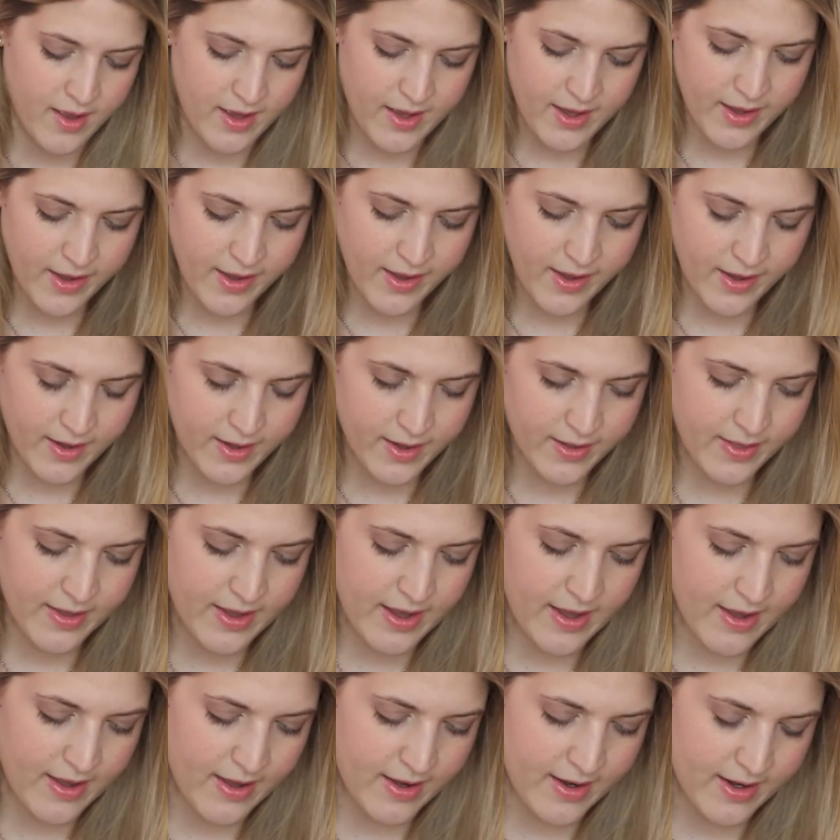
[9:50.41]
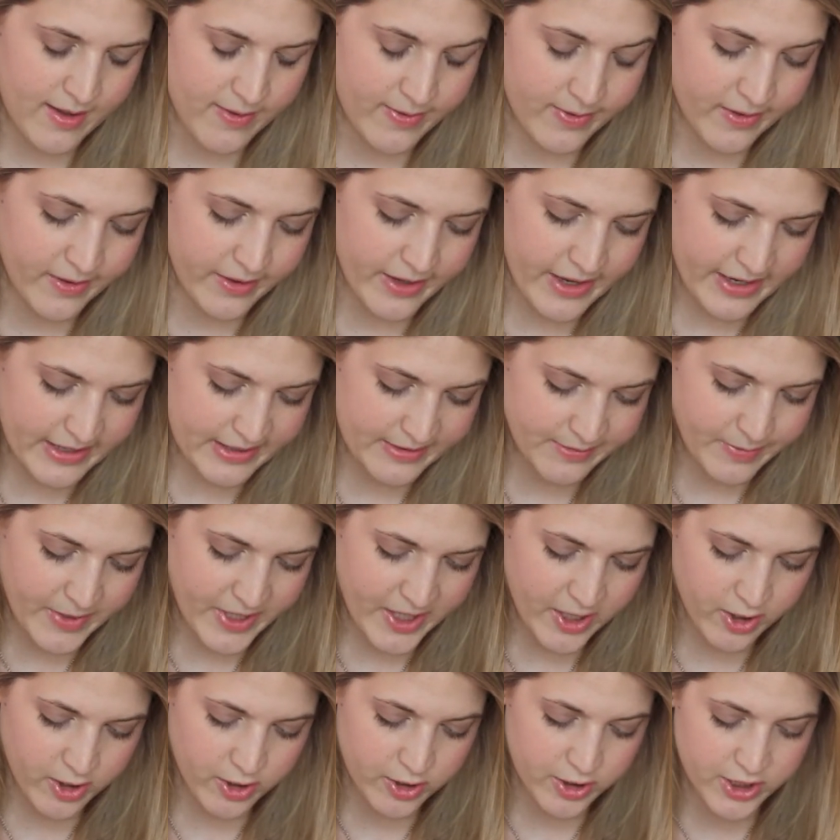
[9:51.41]
And then in the last
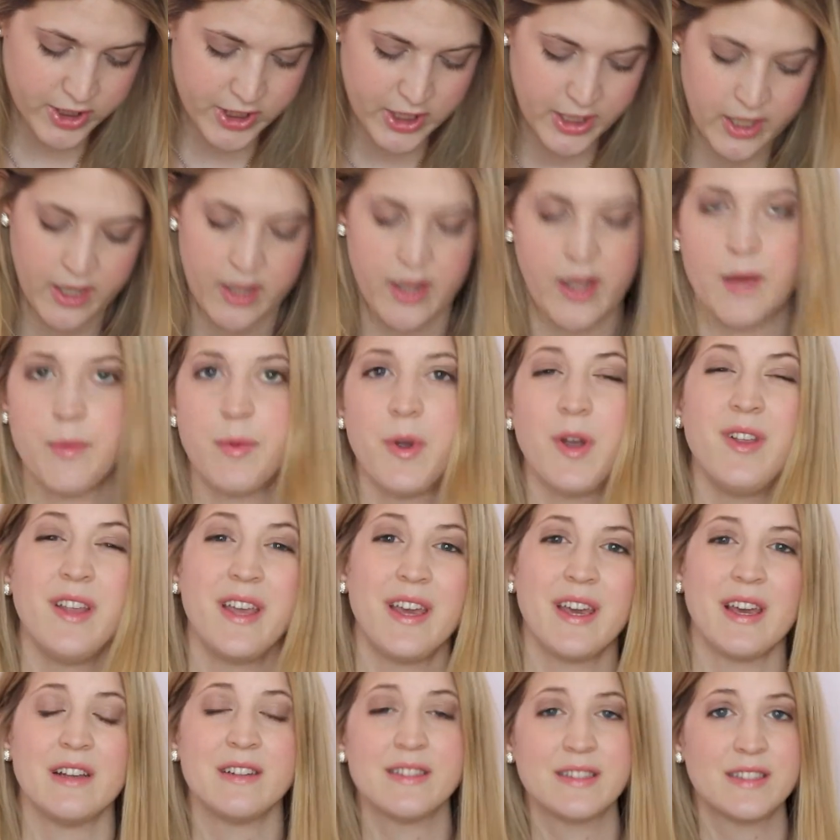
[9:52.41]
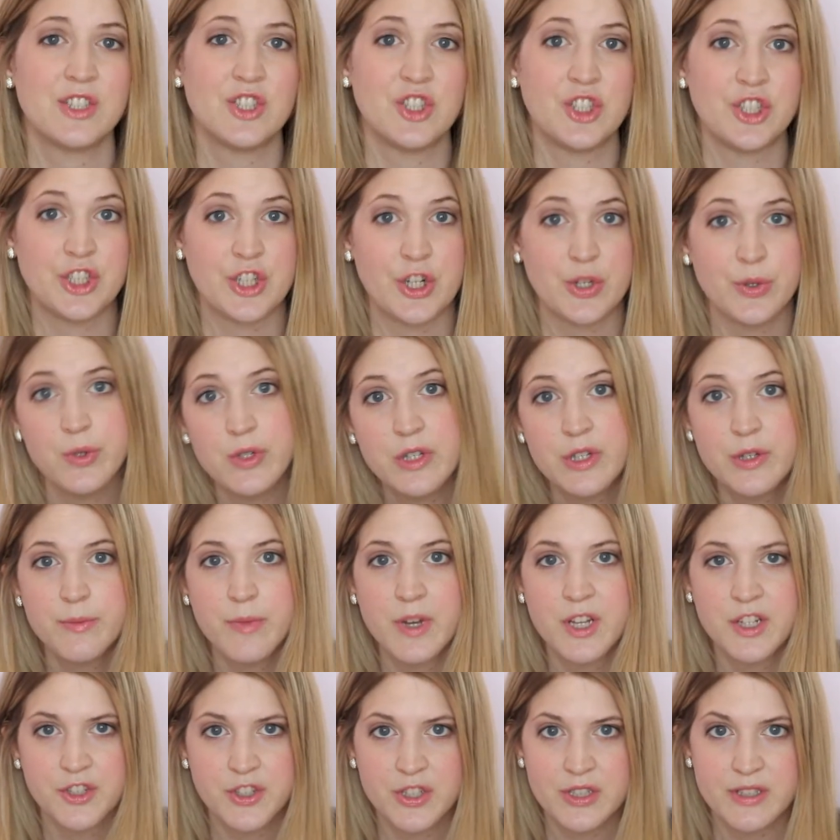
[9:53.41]
pouch, I probably can't show you
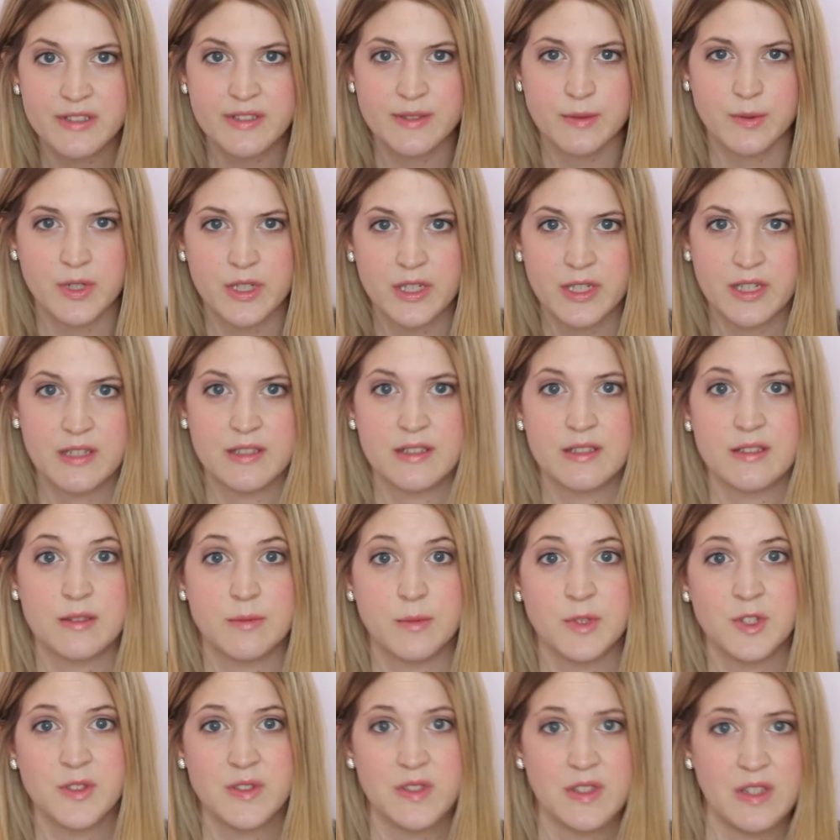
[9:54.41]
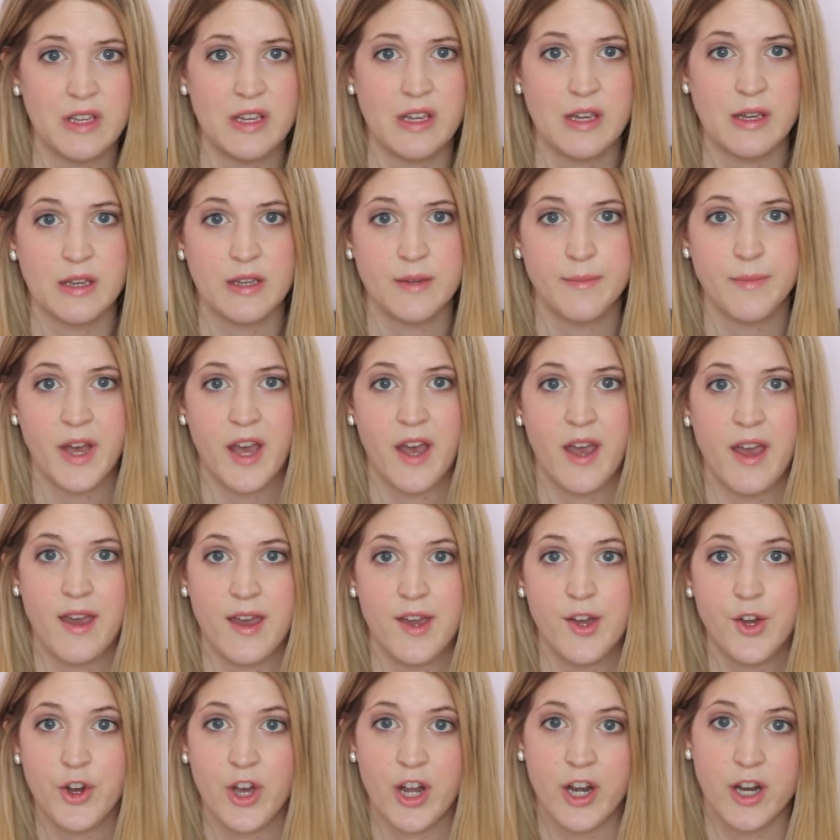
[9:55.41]
much of this one because it's mostly
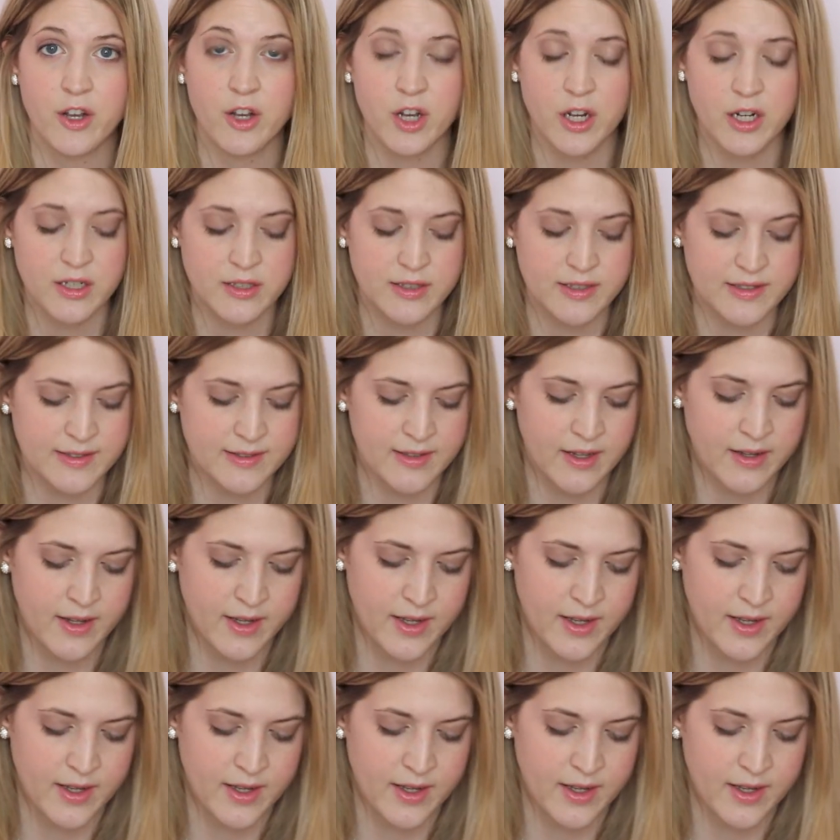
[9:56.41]
my credit cards.